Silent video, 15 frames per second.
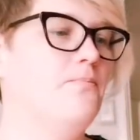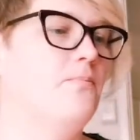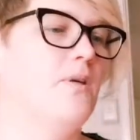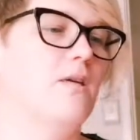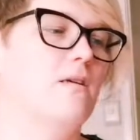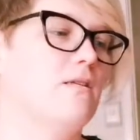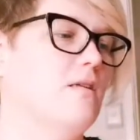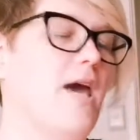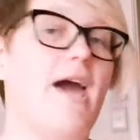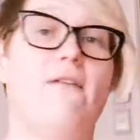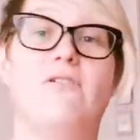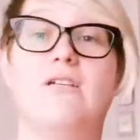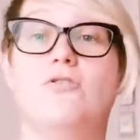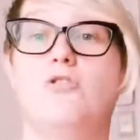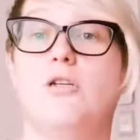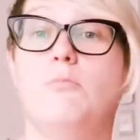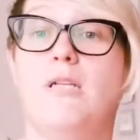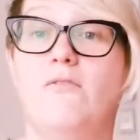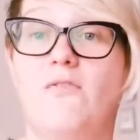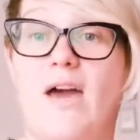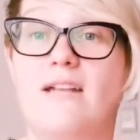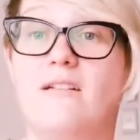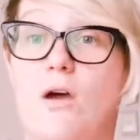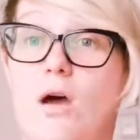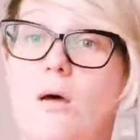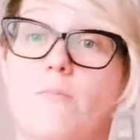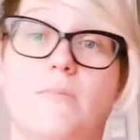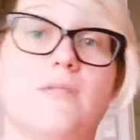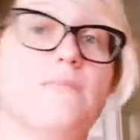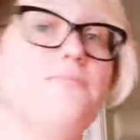because I have extremely fat
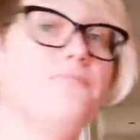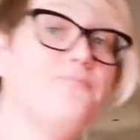arms.